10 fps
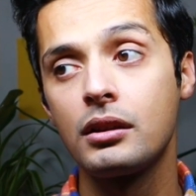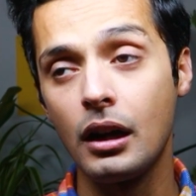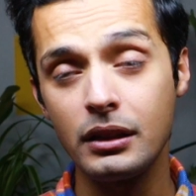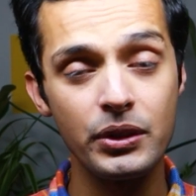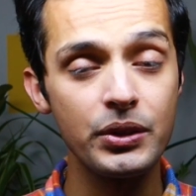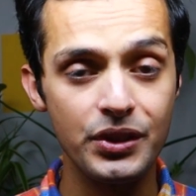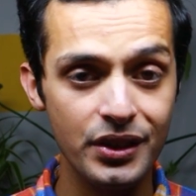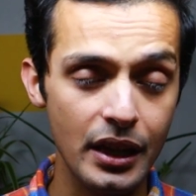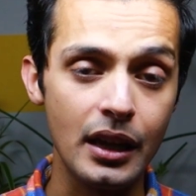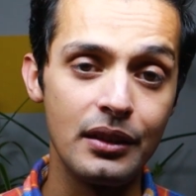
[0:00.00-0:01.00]
doctors
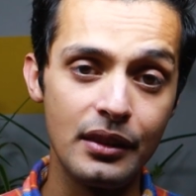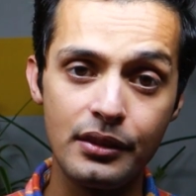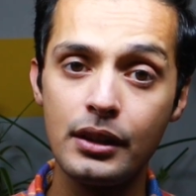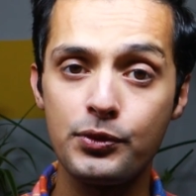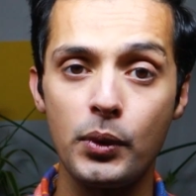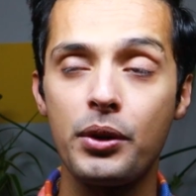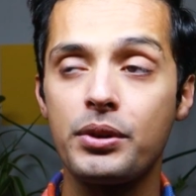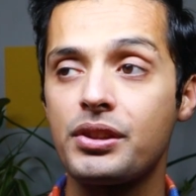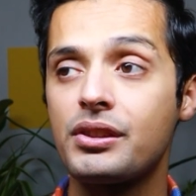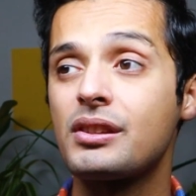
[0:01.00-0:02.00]
say that this
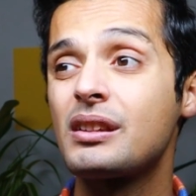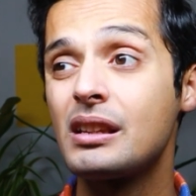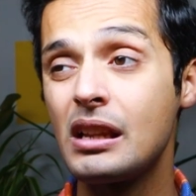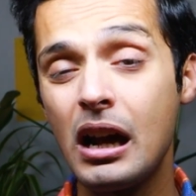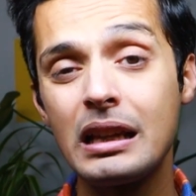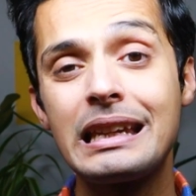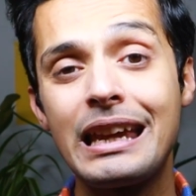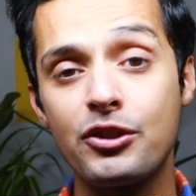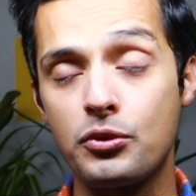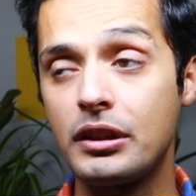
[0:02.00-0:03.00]
virus is not
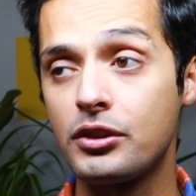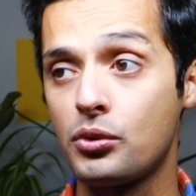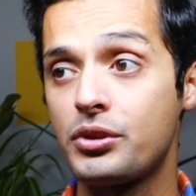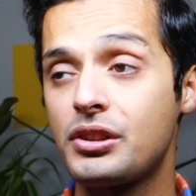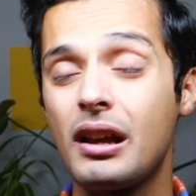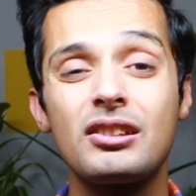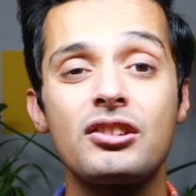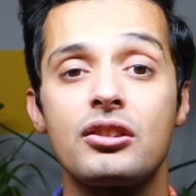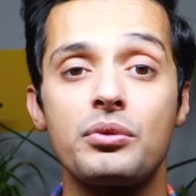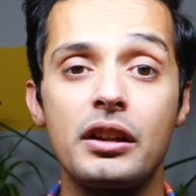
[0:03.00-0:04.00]
dangerous or is not
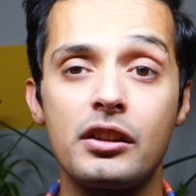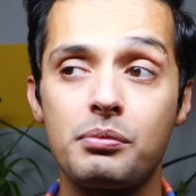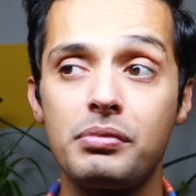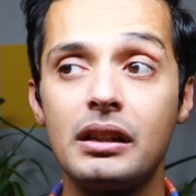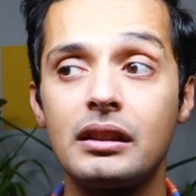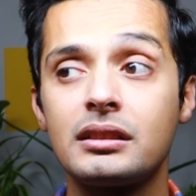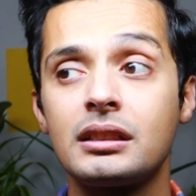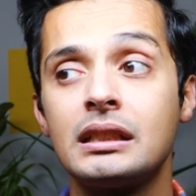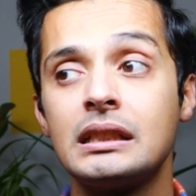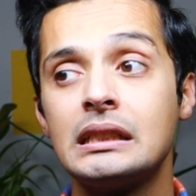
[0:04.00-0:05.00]
serious, but
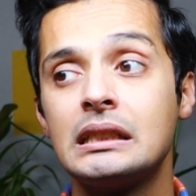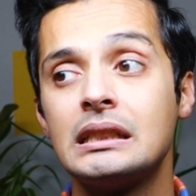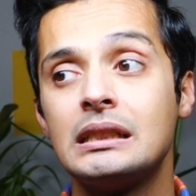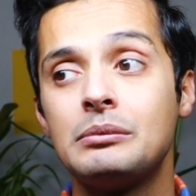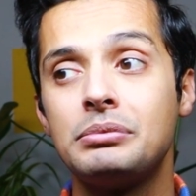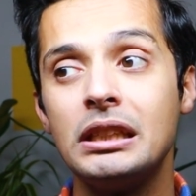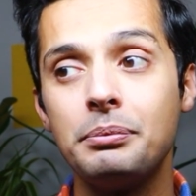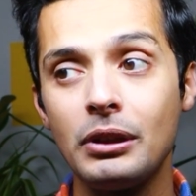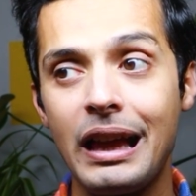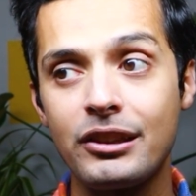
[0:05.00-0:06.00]

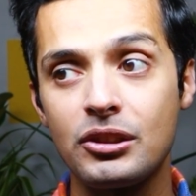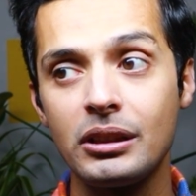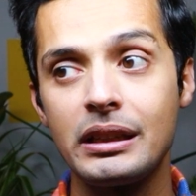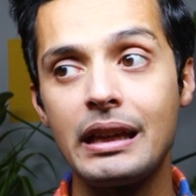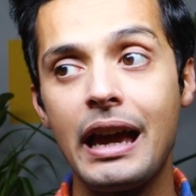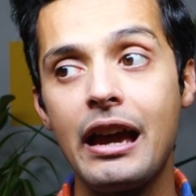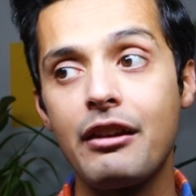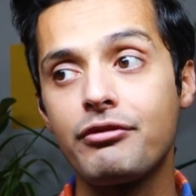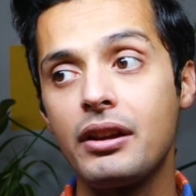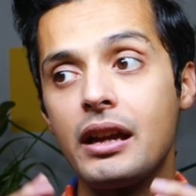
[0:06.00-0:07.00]
people actually
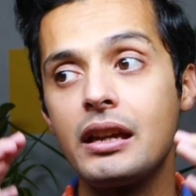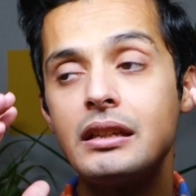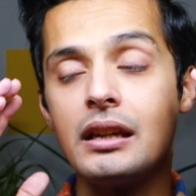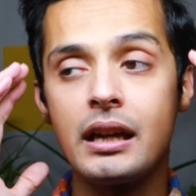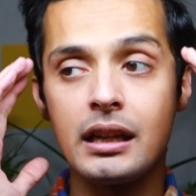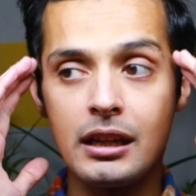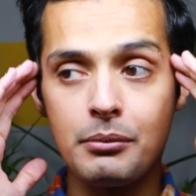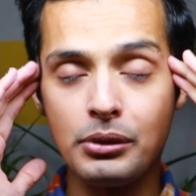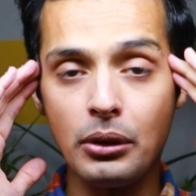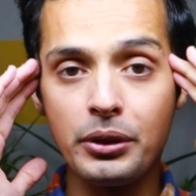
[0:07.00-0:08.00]
have a
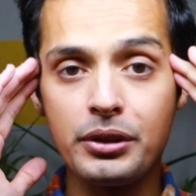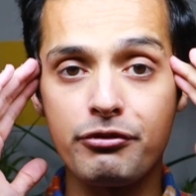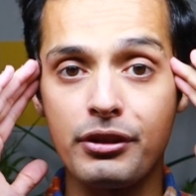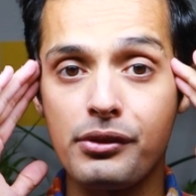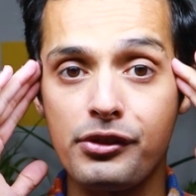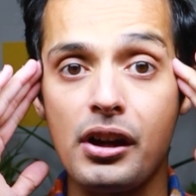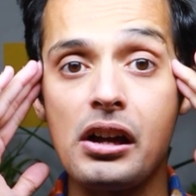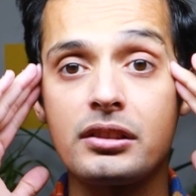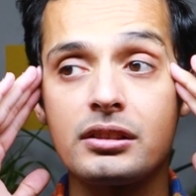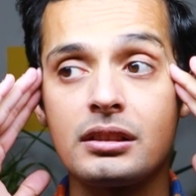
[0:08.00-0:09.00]
completely different
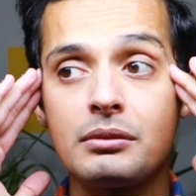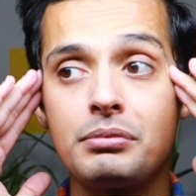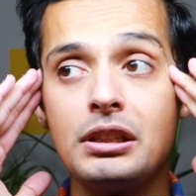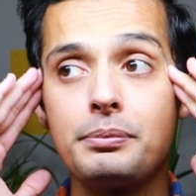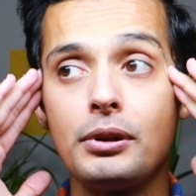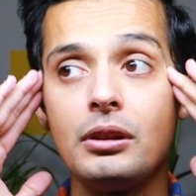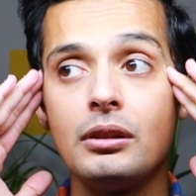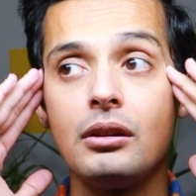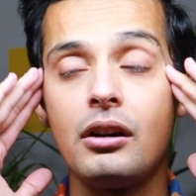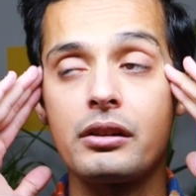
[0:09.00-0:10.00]
thought.
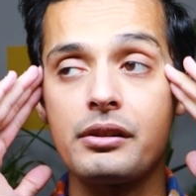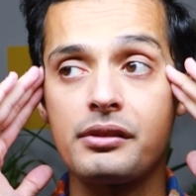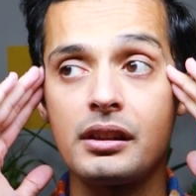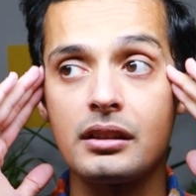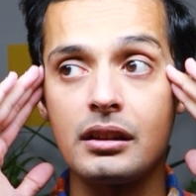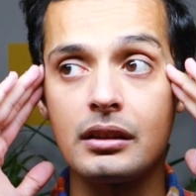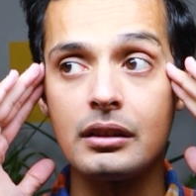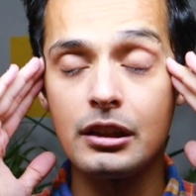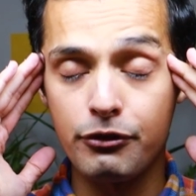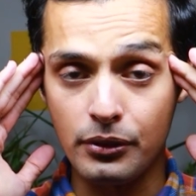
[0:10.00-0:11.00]
People are
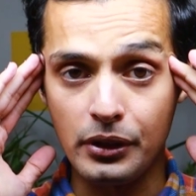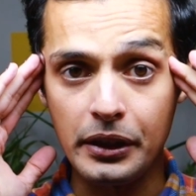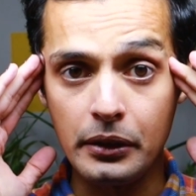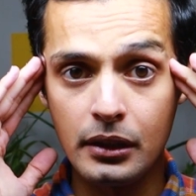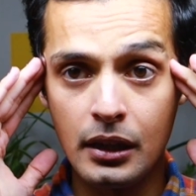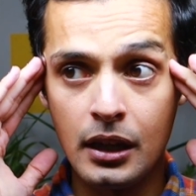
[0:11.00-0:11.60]
thinking differently.